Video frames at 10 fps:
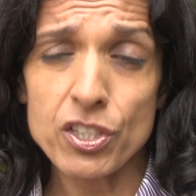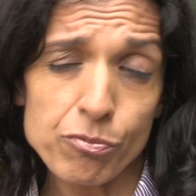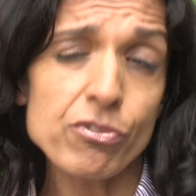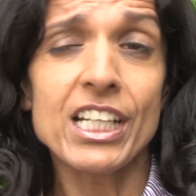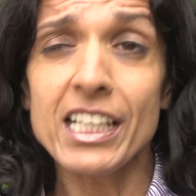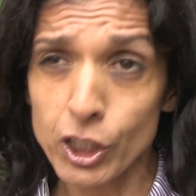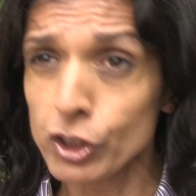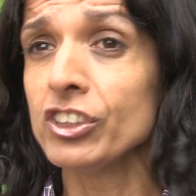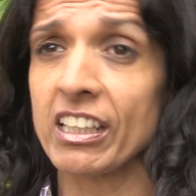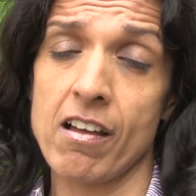a really
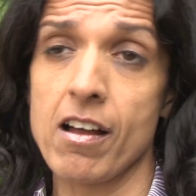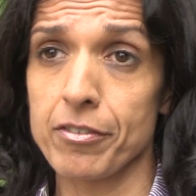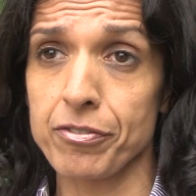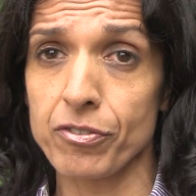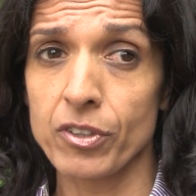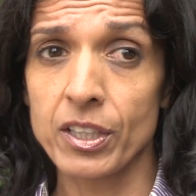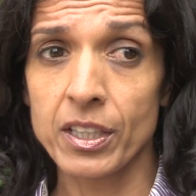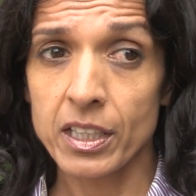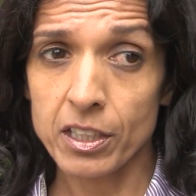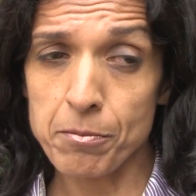good life,
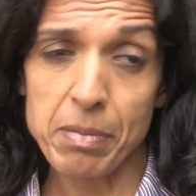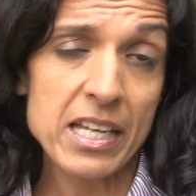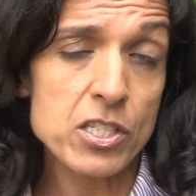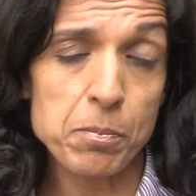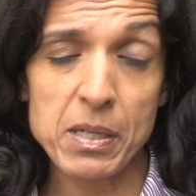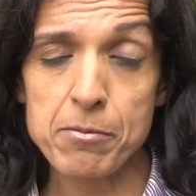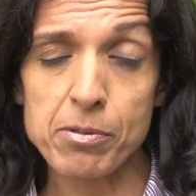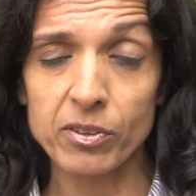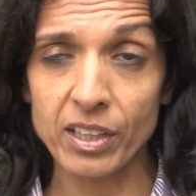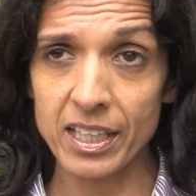compared to people